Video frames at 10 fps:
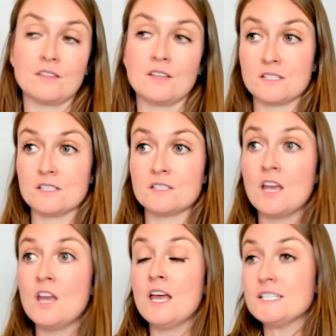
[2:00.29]
This is
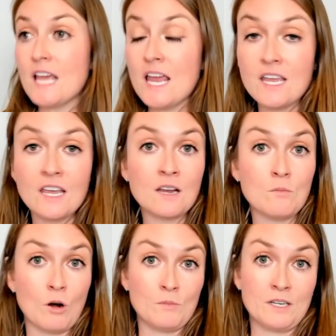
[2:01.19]
taking a
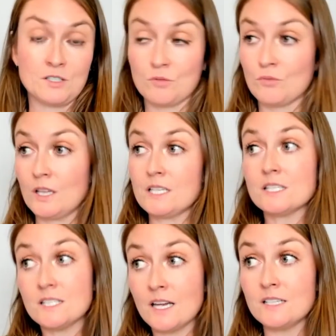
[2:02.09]
moment to really
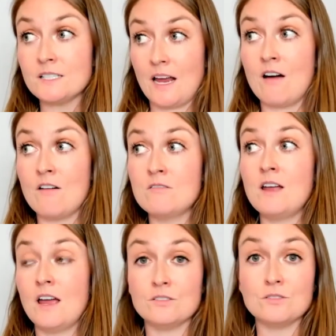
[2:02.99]
sit down
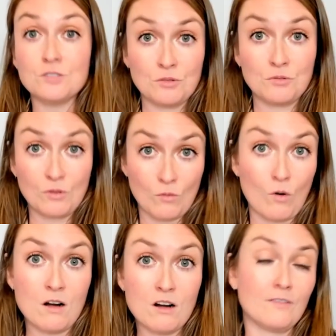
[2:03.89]
and do the
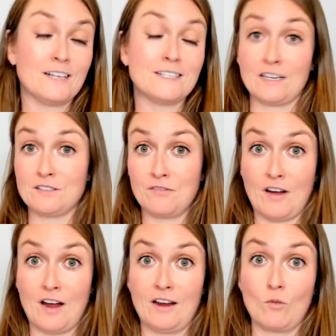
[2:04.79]
work of
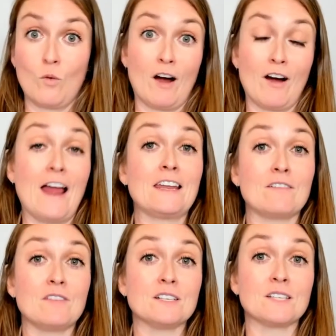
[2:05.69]
identifying where any
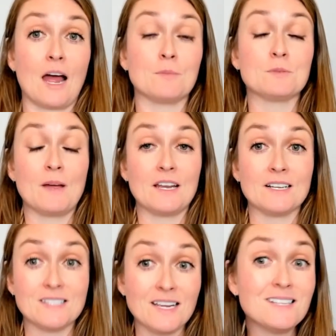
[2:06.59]
of these gaps might
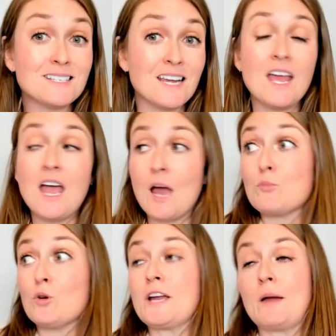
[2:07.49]
exist and
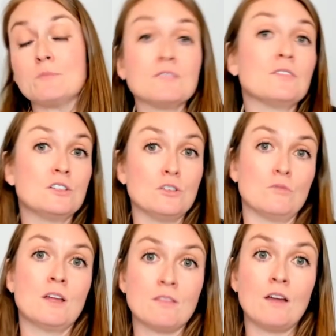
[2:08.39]
preemptively
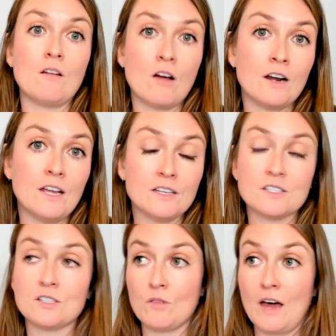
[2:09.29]
doing that audit
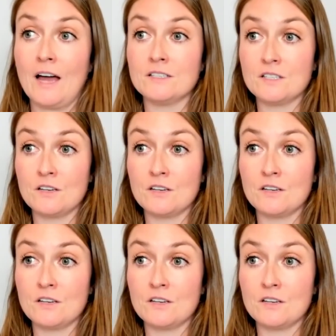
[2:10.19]
so that,